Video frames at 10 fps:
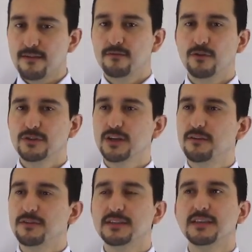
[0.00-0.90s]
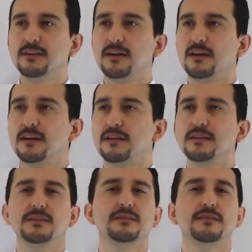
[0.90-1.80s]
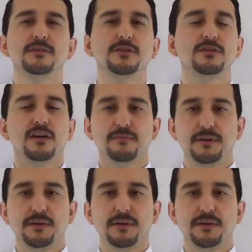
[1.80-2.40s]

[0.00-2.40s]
First off, let's just talk